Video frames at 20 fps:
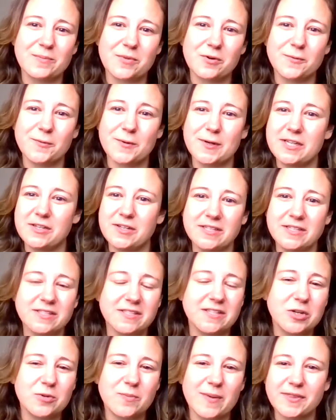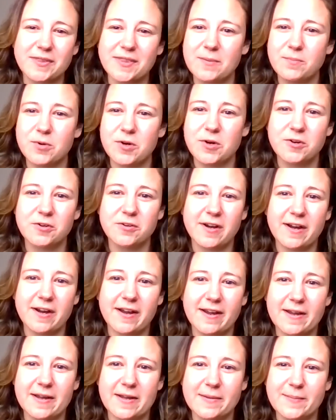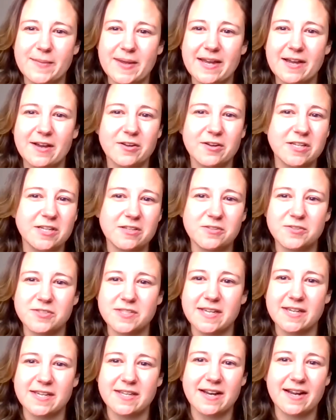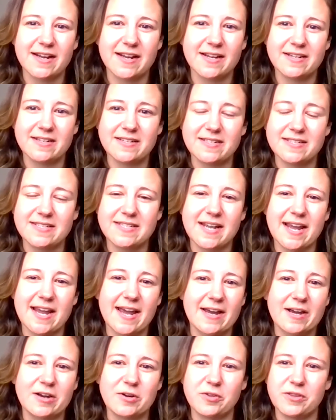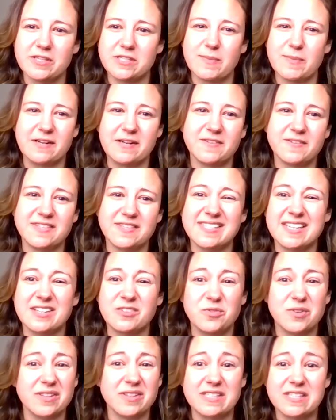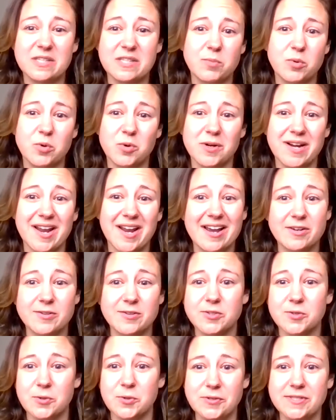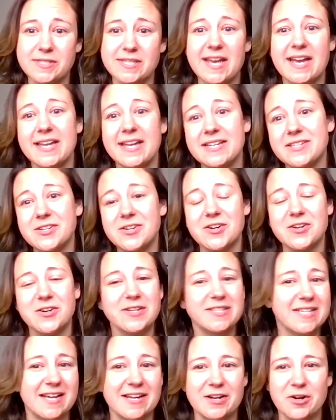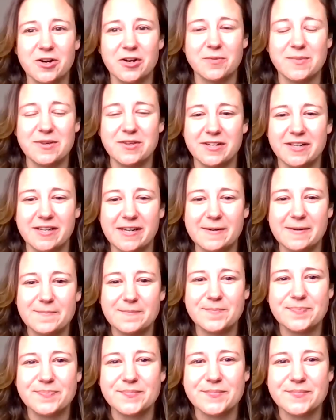what you need to know about that program, how to use it, and how these benefits can really support households and our entire community.